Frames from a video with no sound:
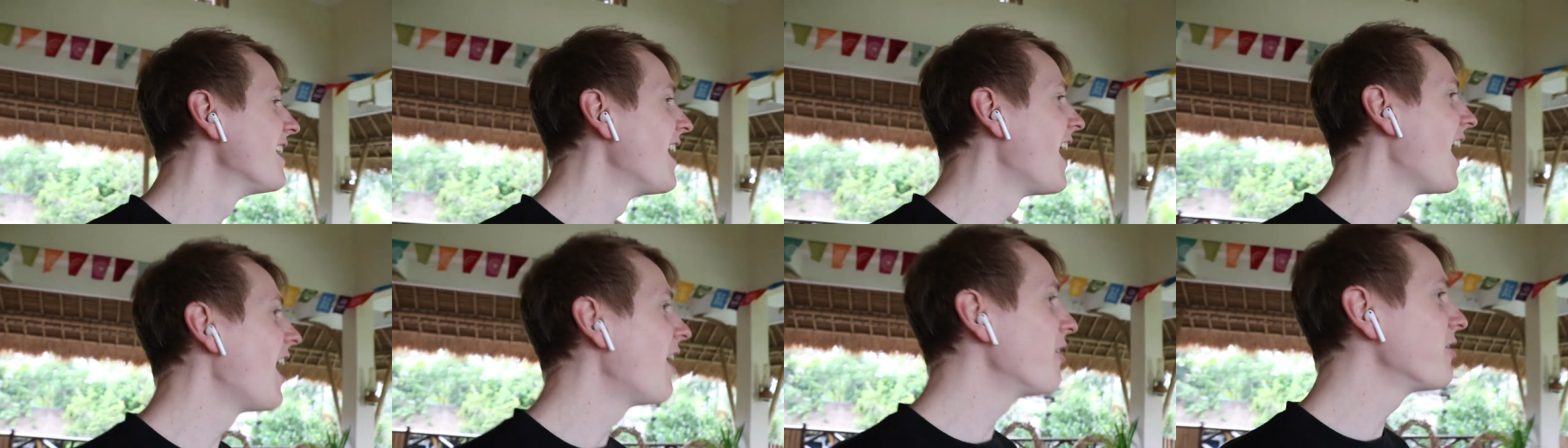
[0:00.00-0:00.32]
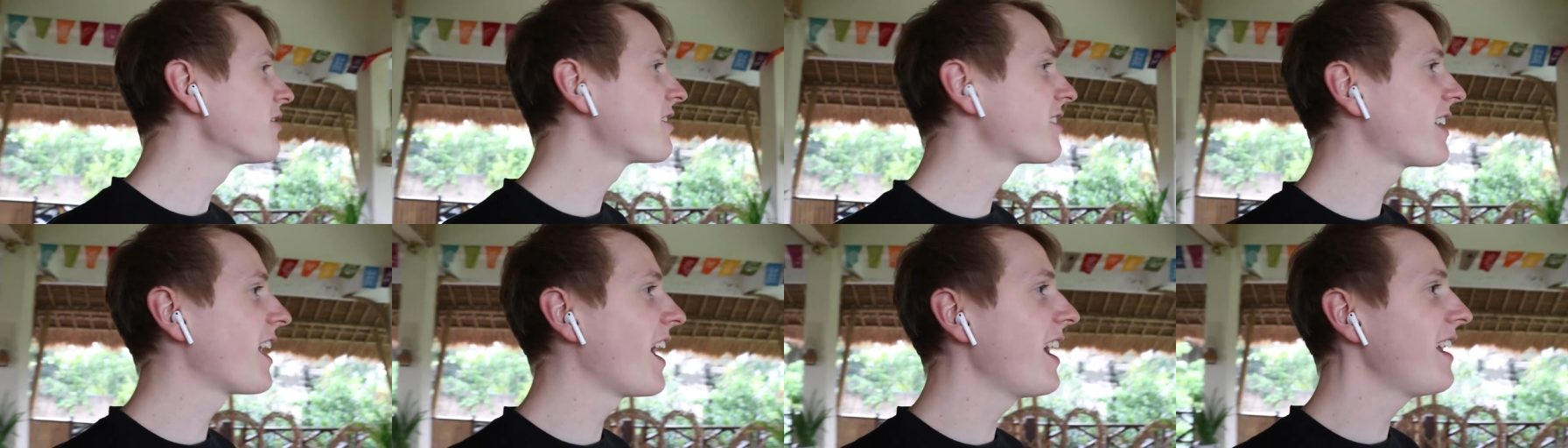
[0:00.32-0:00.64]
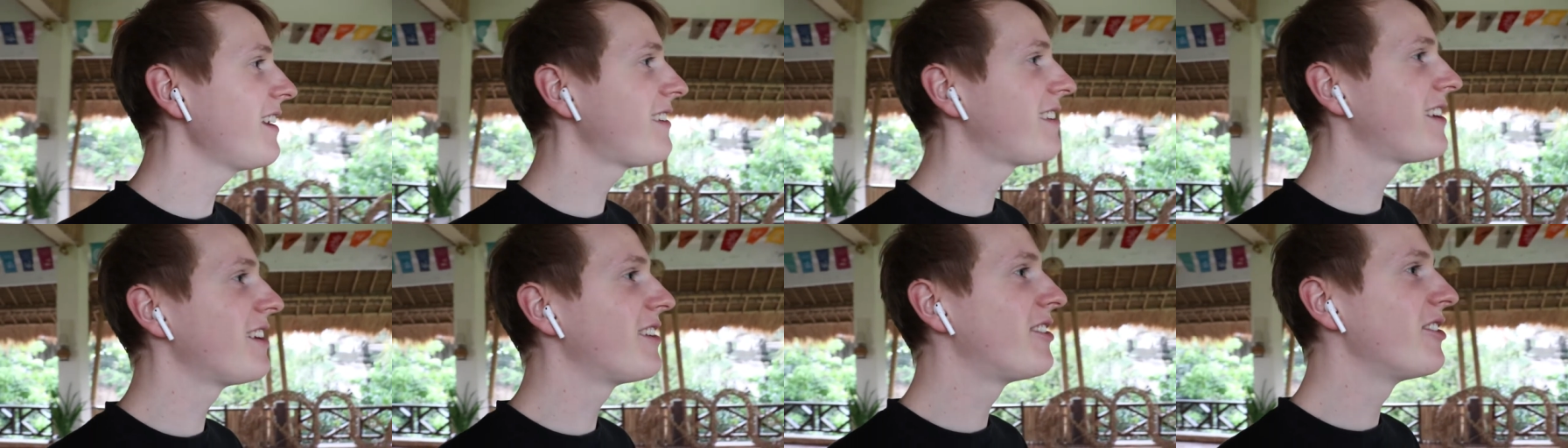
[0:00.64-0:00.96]
How is
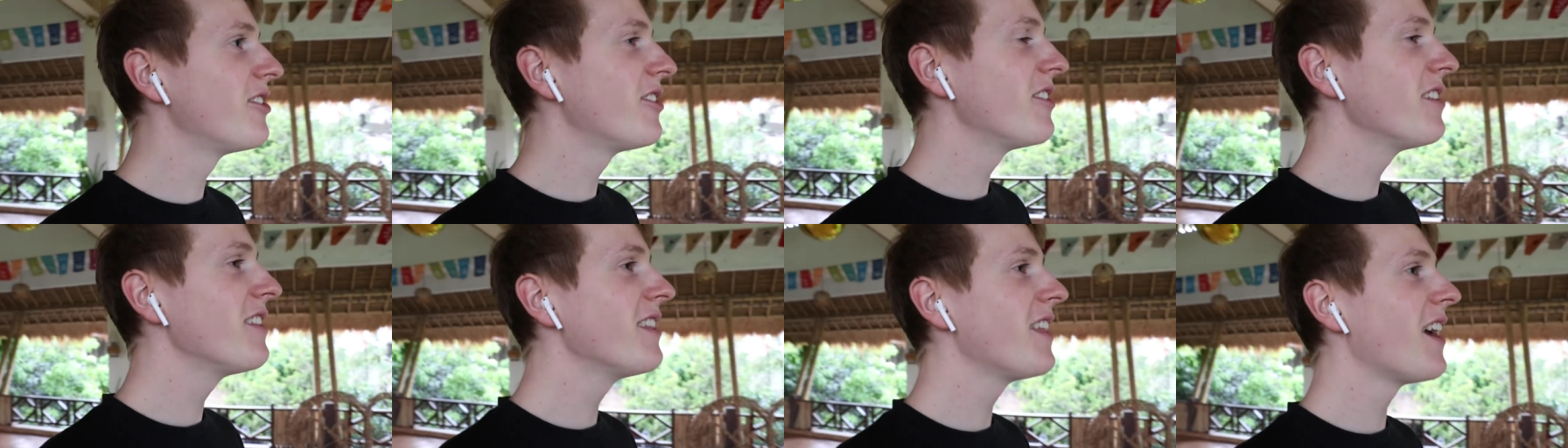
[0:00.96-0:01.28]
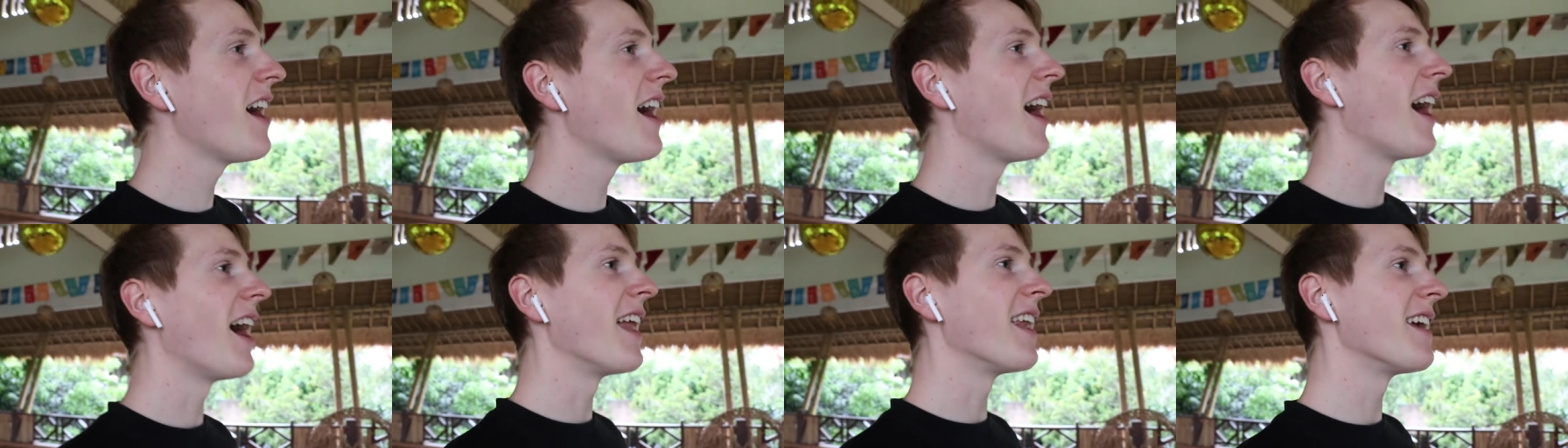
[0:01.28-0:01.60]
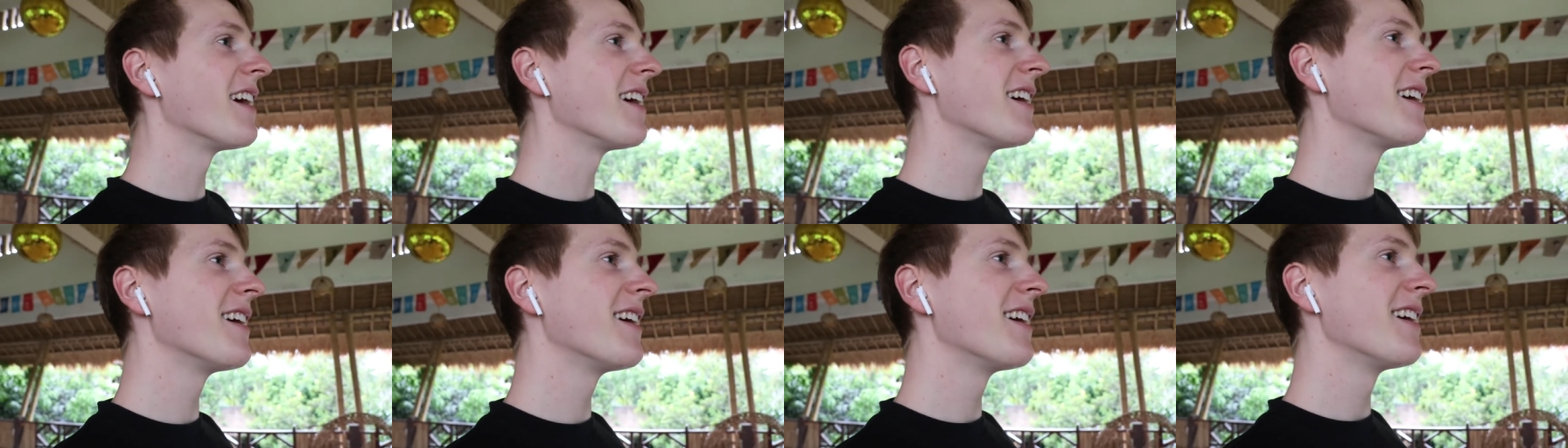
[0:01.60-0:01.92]
Casey doing that?
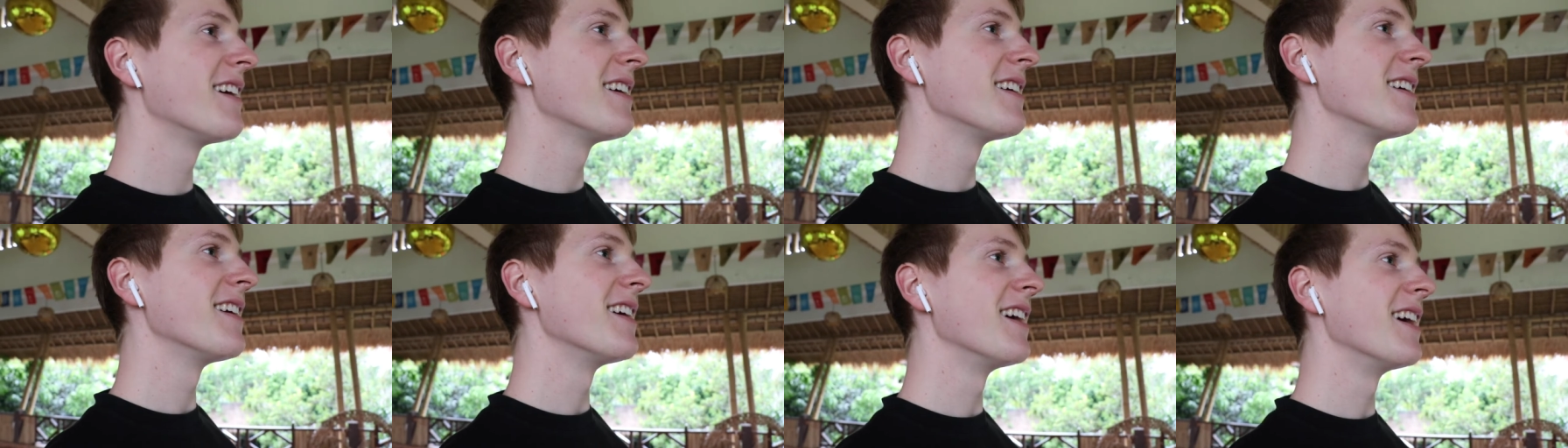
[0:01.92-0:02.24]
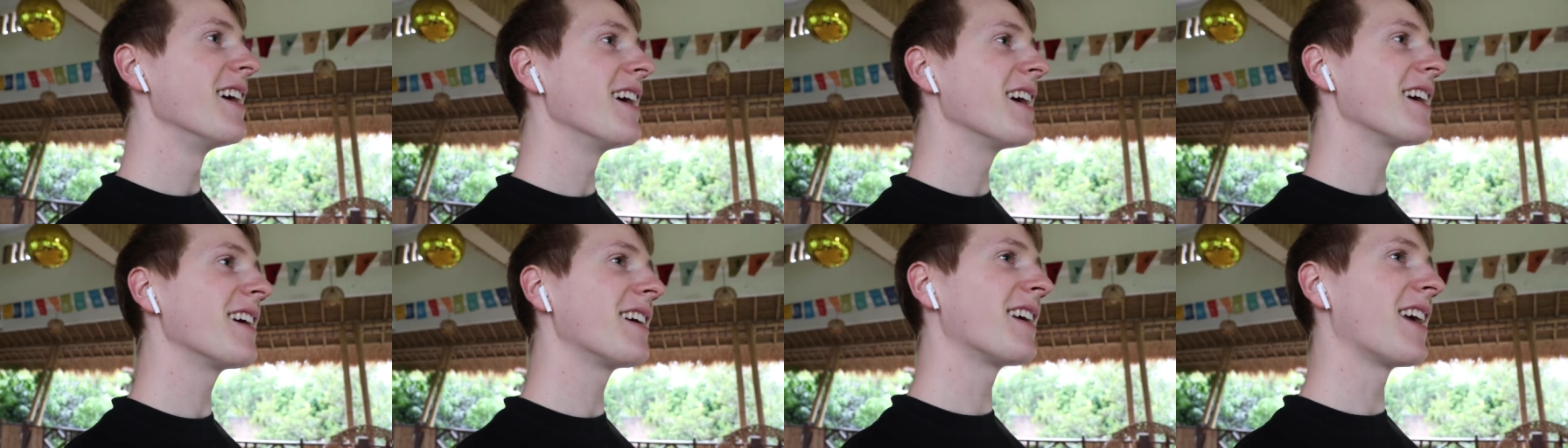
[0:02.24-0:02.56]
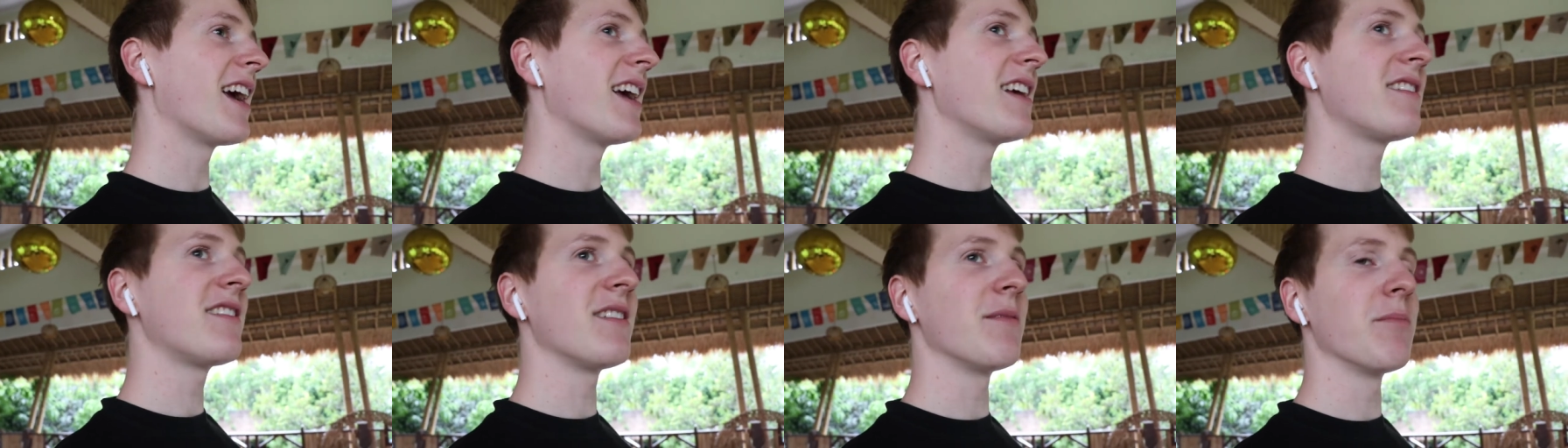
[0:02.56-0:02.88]

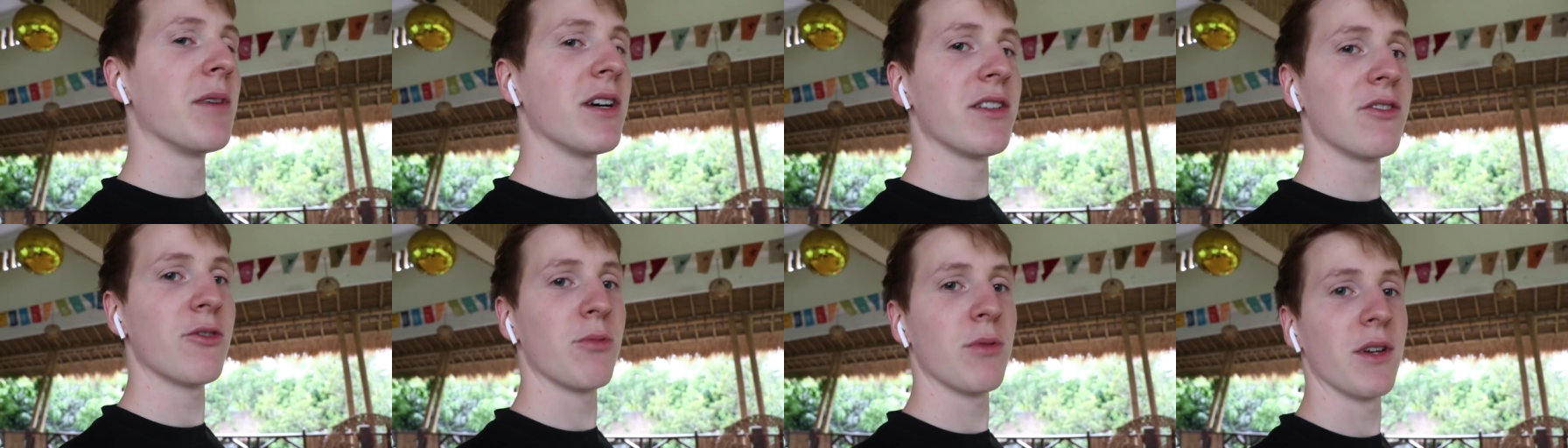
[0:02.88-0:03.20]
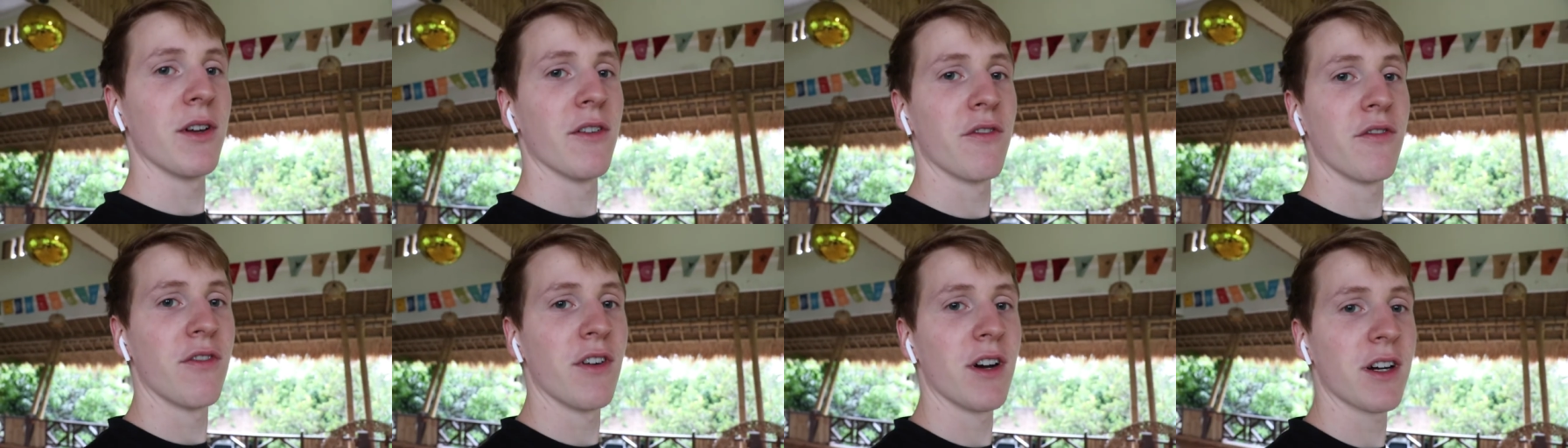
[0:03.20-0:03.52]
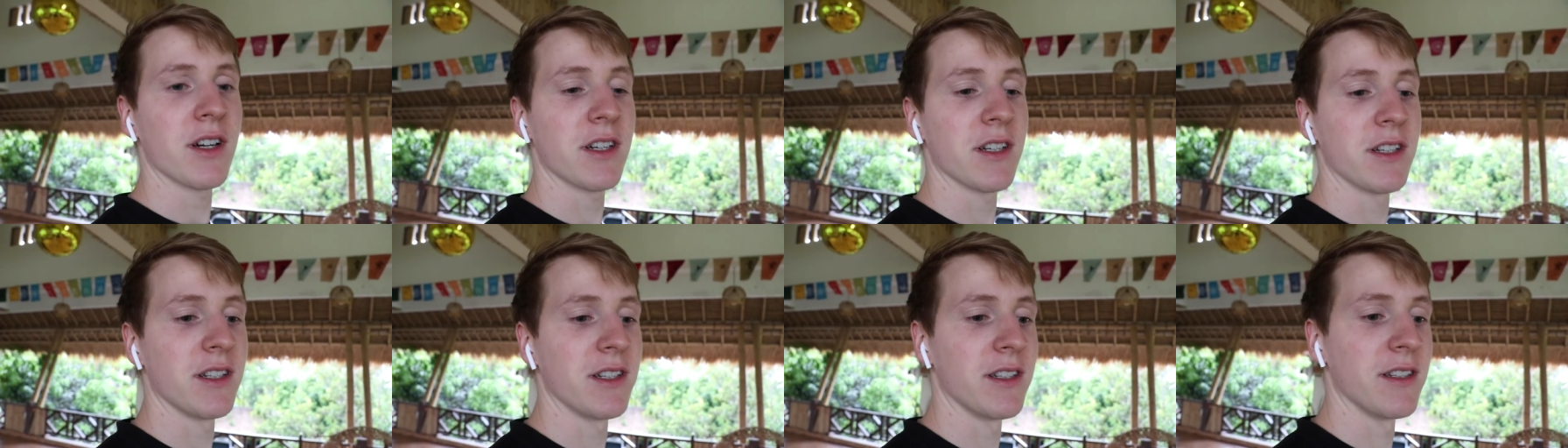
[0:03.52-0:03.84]
Casey must be a
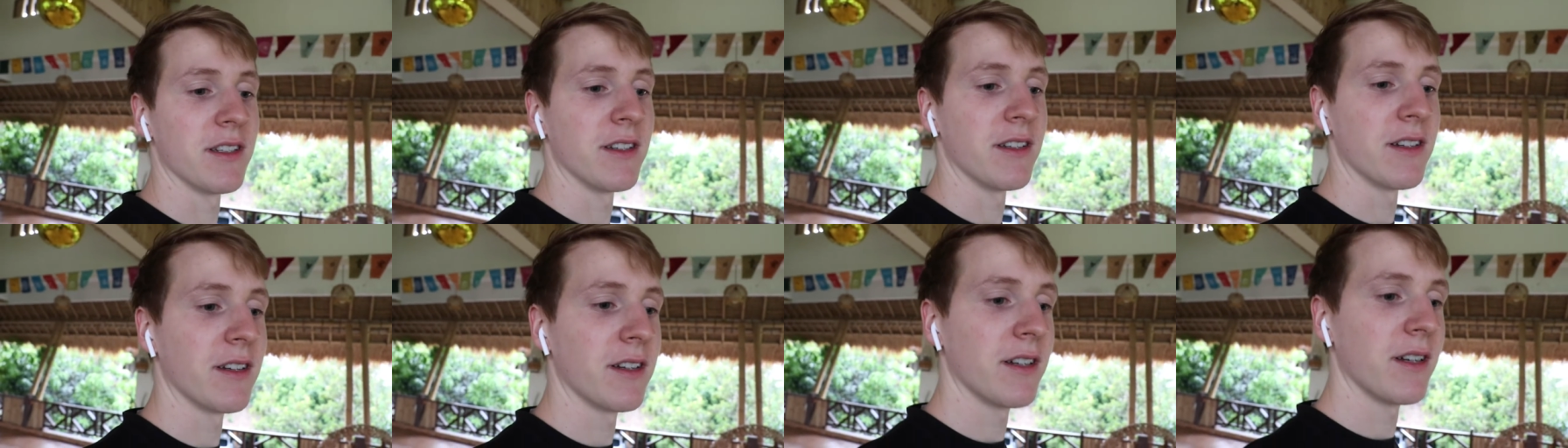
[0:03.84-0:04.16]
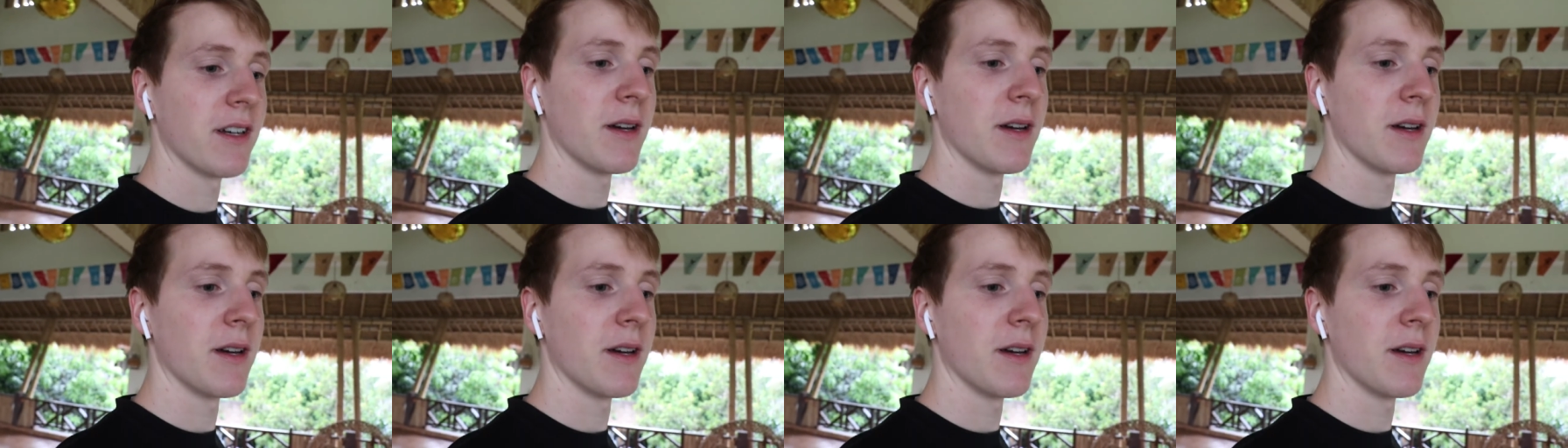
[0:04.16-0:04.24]
fucking